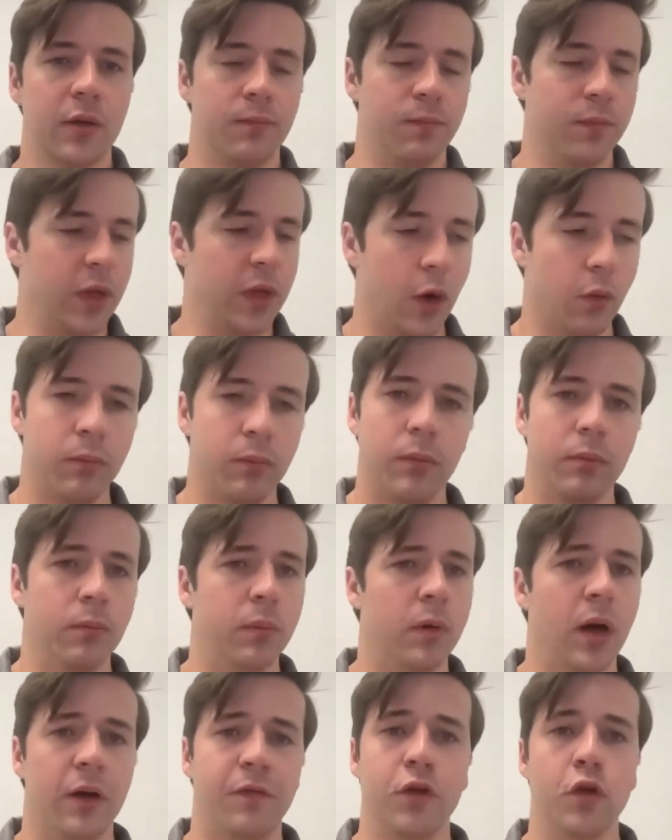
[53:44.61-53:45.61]
you know
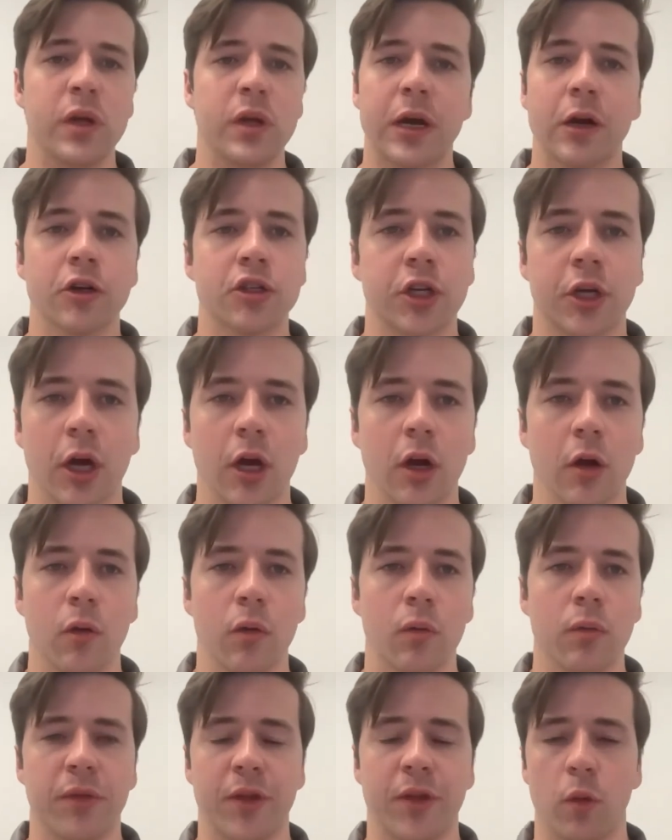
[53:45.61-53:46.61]
a few years
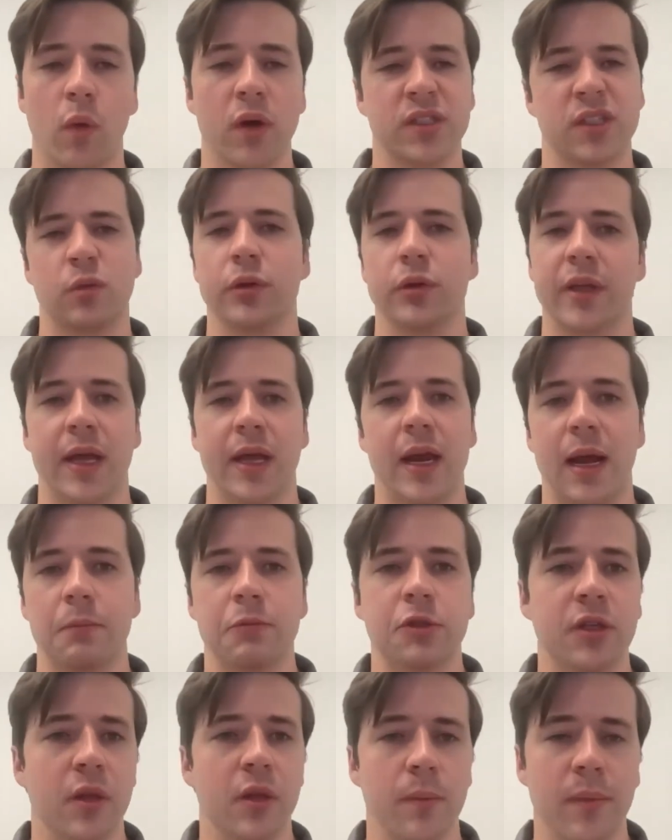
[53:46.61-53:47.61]
ago there wasn't really an
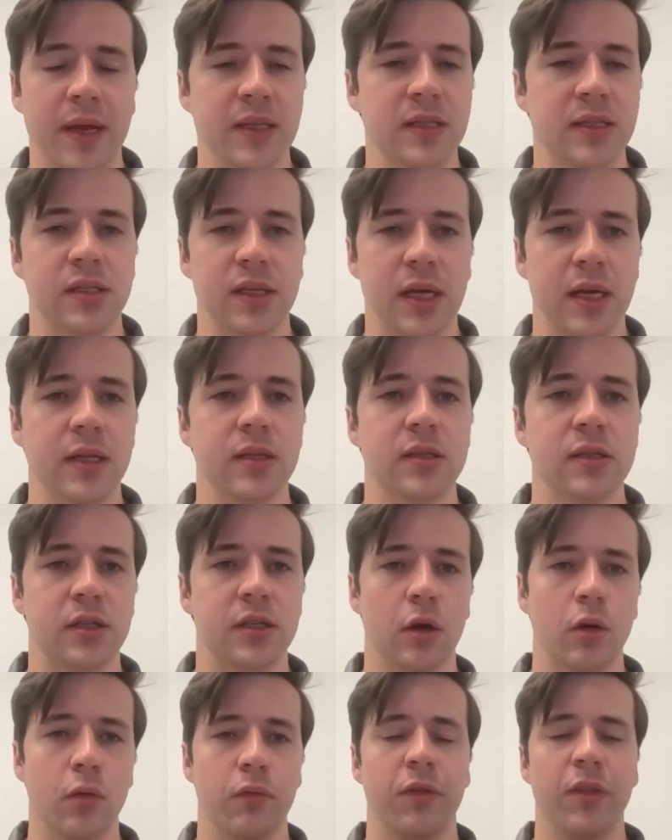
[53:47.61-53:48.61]
option that made sense
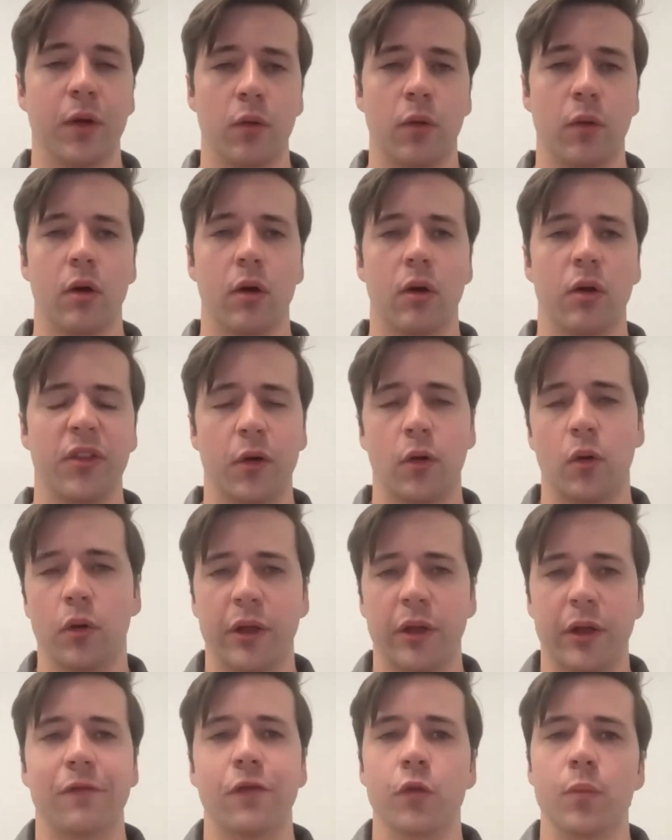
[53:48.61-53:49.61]
so there were there were only
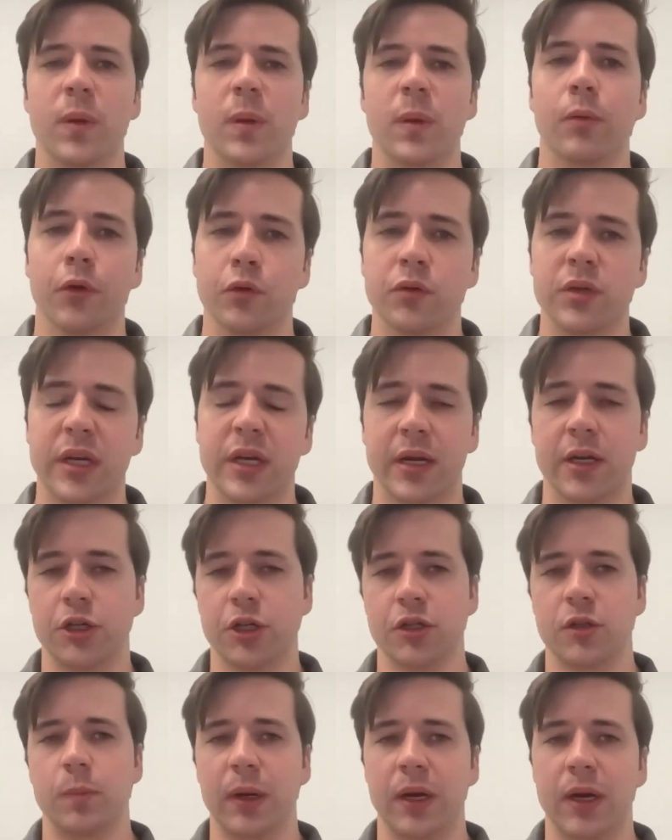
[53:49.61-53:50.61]
a few people who did it
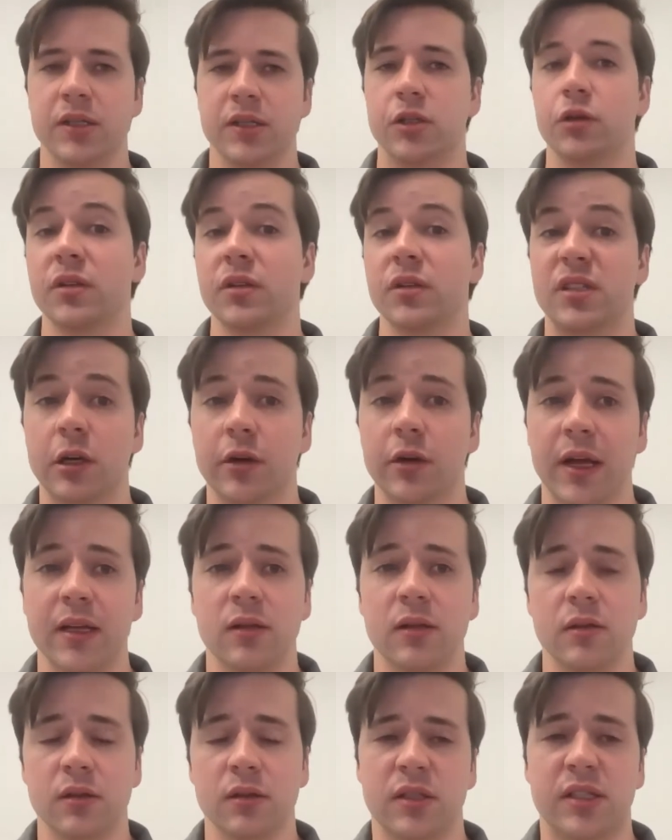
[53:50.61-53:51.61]
just because you could still get
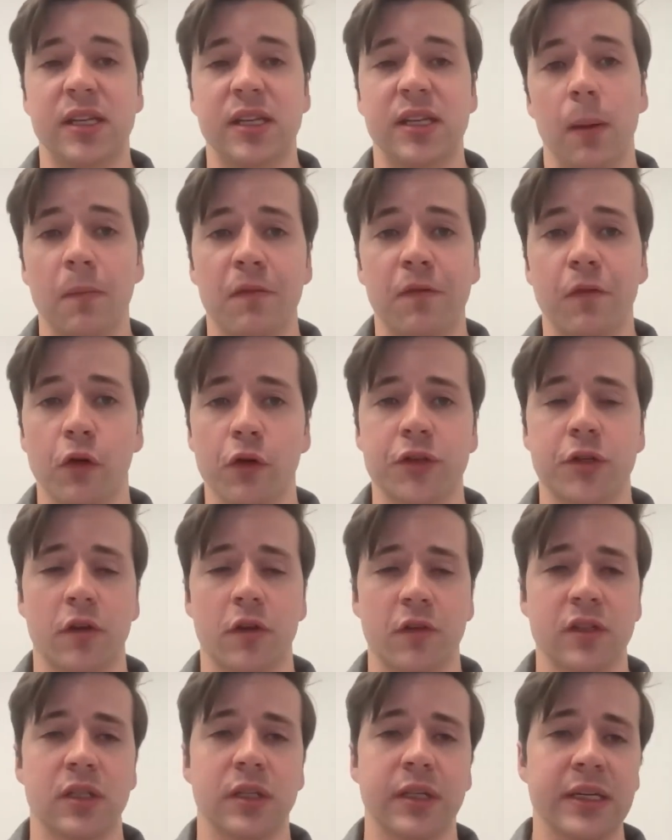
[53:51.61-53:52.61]
some full
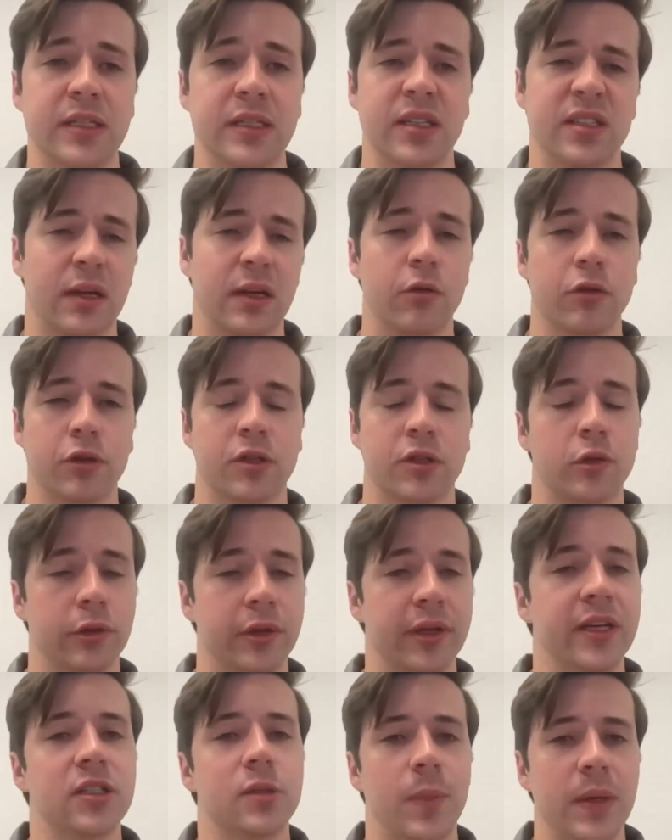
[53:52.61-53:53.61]
service leases they were just really
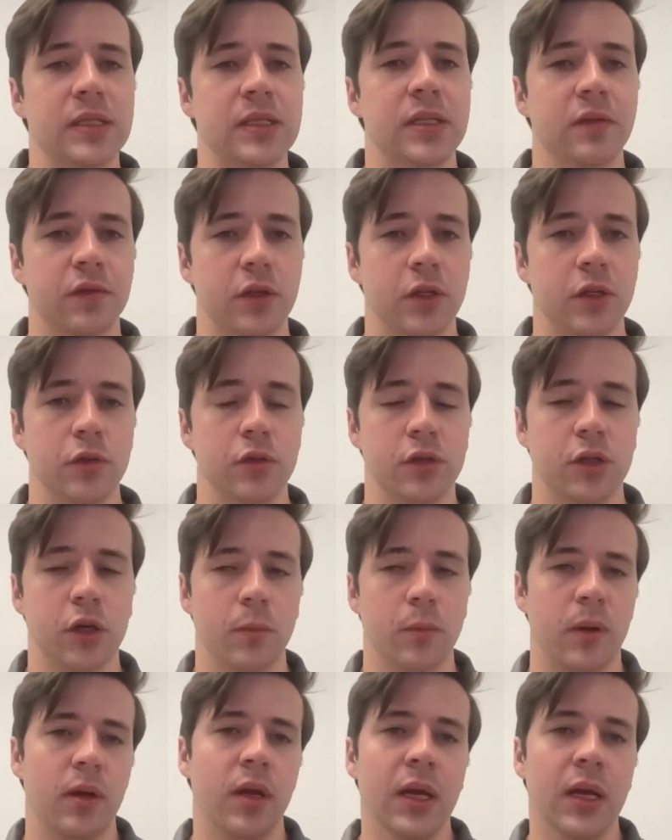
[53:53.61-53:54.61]
expensive to do so
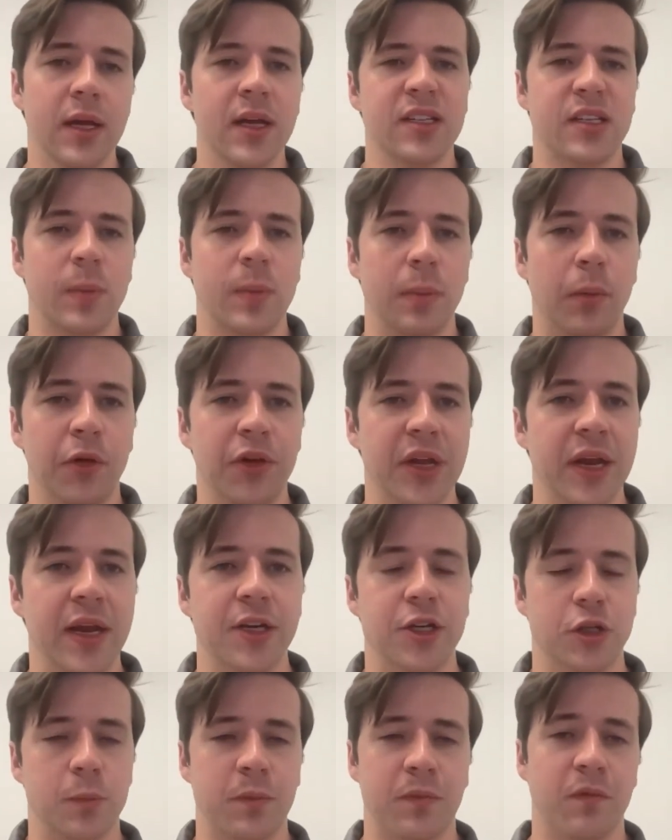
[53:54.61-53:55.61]
but some people did it
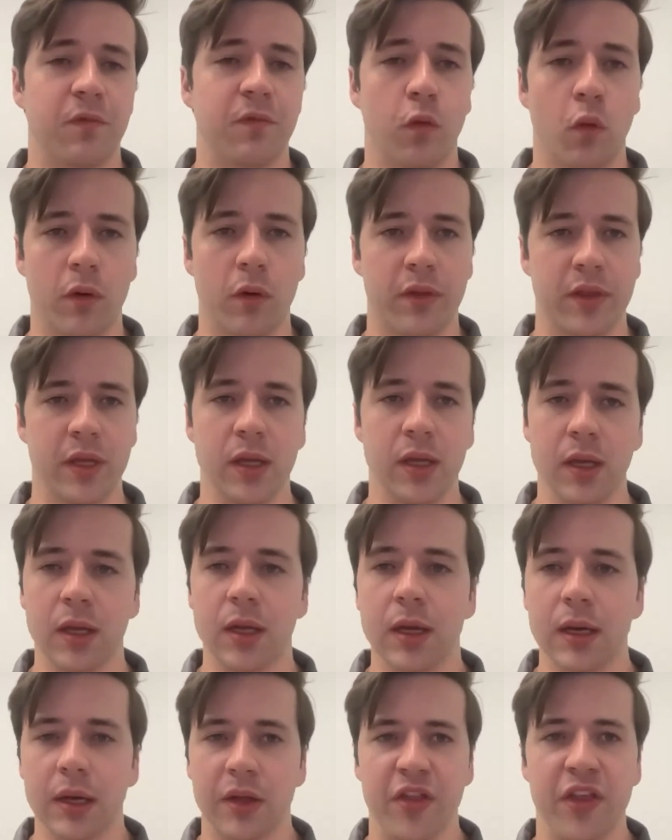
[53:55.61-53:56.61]
just for the
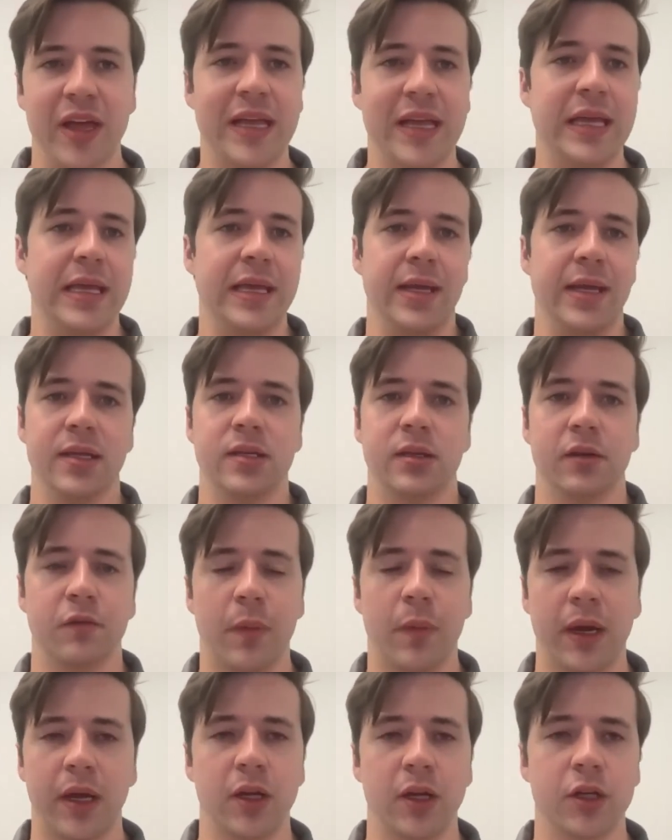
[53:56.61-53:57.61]
the ease of
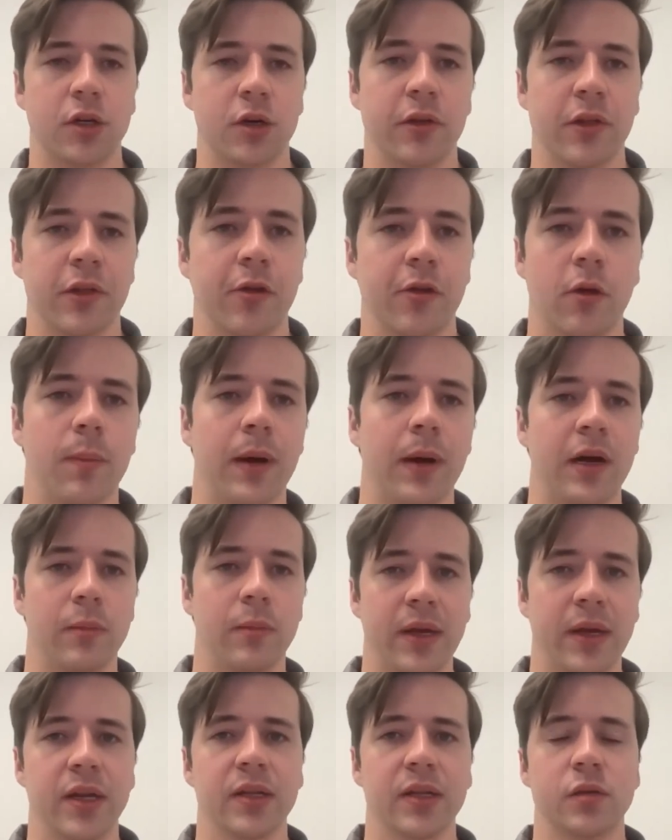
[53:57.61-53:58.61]
making sure that their repair and
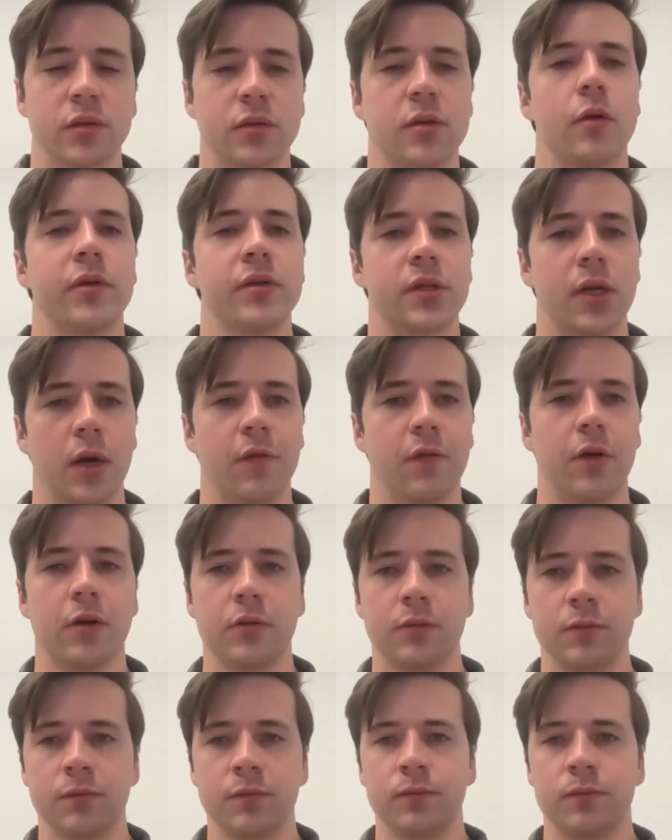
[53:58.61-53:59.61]
maintenance was always covered